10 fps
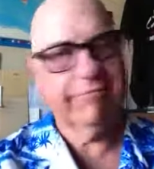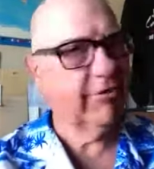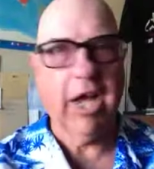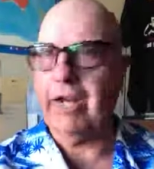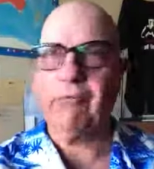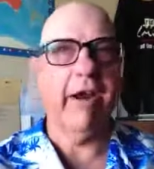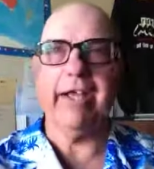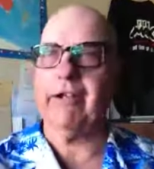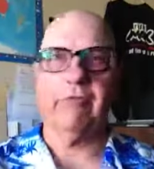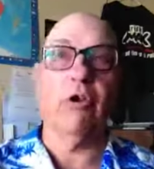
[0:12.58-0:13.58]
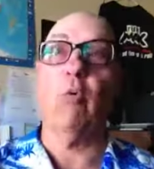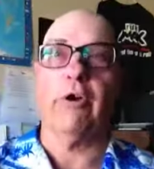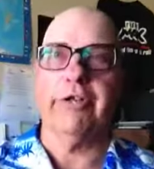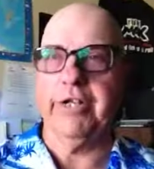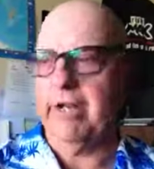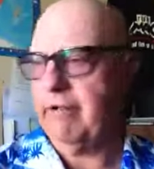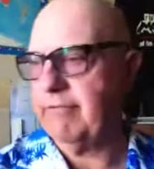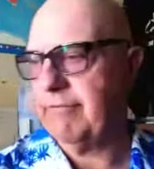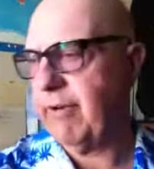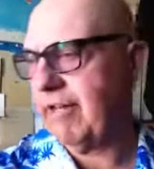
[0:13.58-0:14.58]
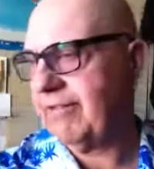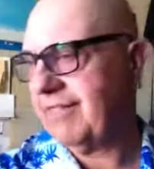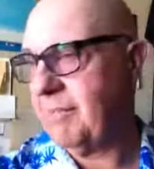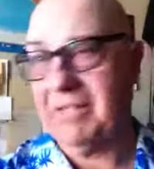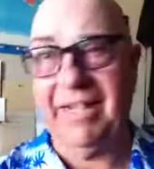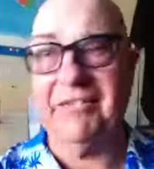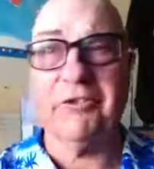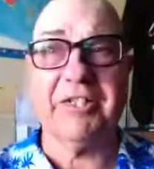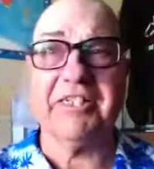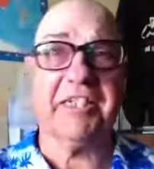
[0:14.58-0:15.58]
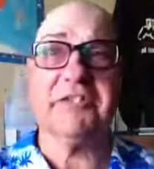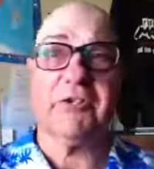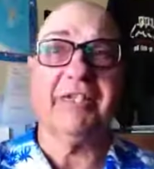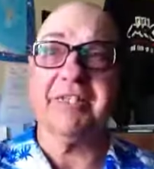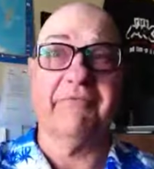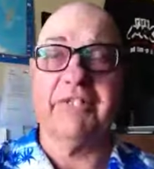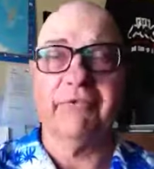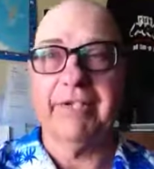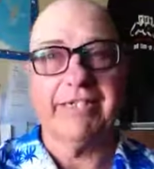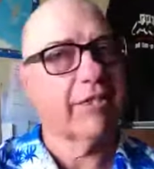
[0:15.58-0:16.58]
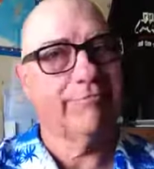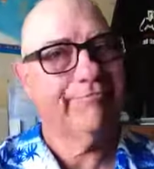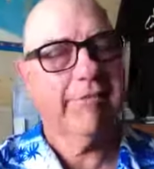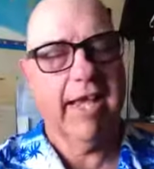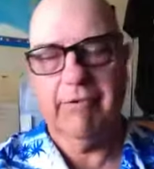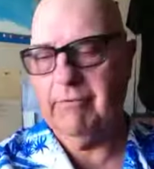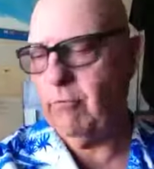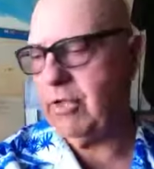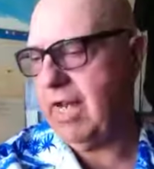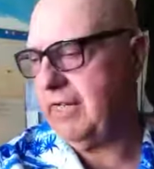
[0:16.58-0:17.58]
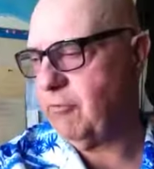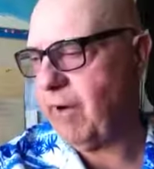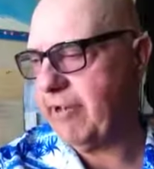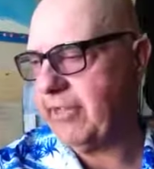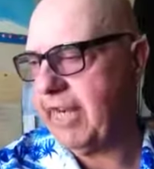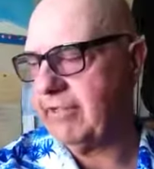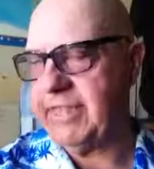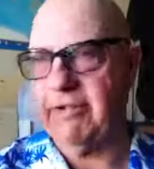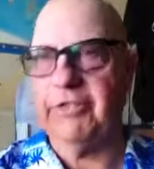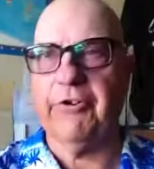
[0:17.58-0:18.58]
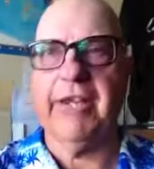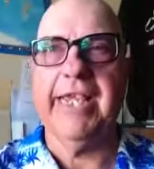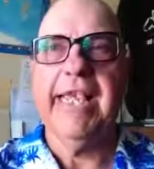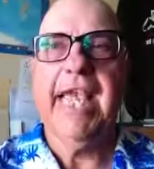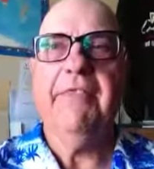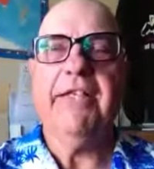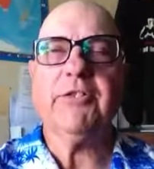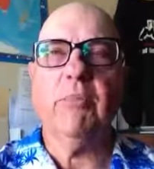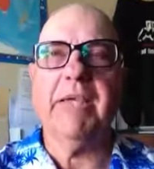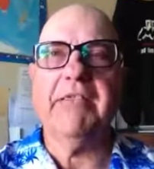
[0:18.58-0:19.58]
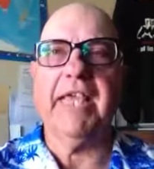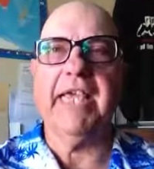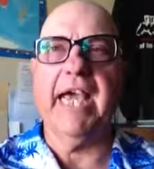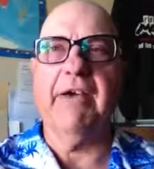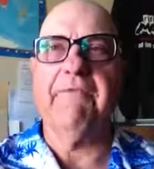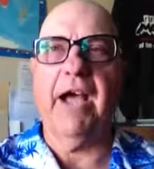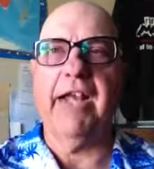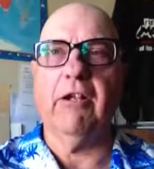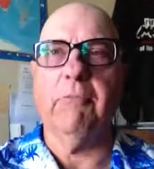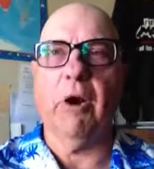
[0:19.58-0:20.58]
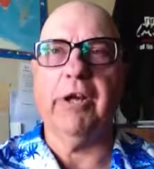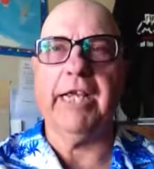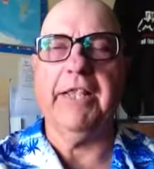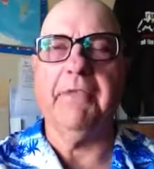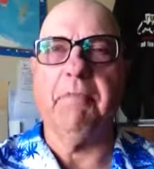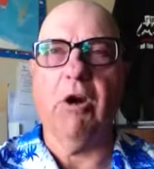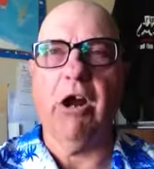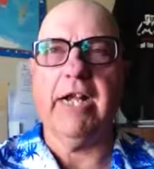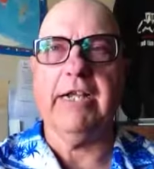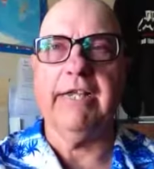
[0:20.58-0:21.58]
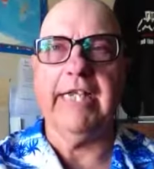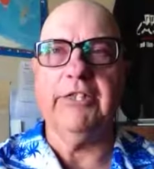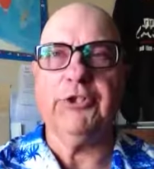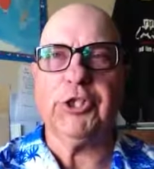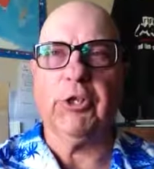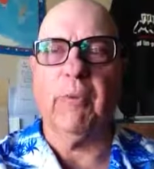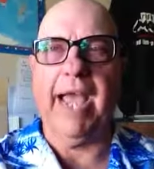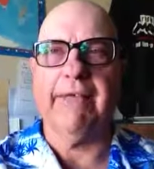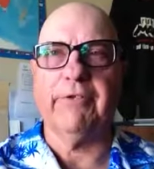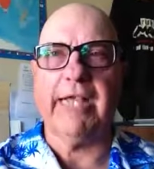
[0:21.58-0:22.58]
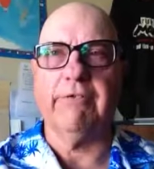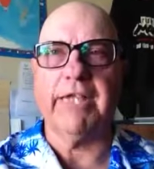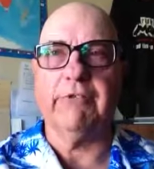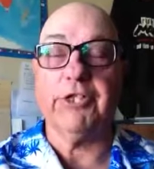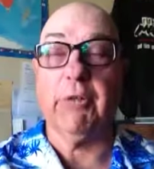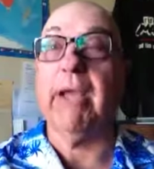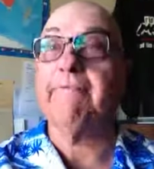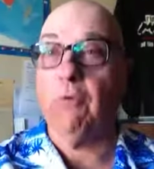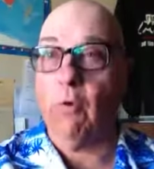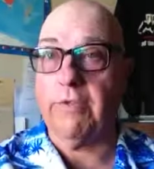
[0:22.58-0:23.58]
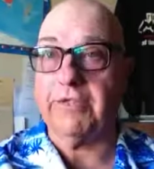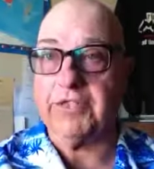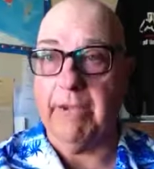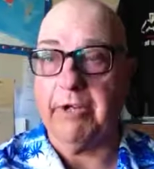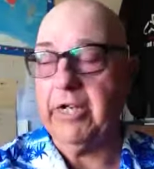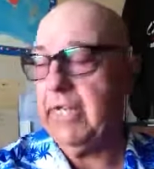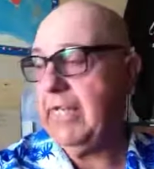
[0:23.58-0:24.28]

not a record, nowhere near. The record is something like 36, 37 degrees, so yeah, we're not in record territory. This will be the final party in the park in Chilliwack, for downtown Chilliwack, for the summer,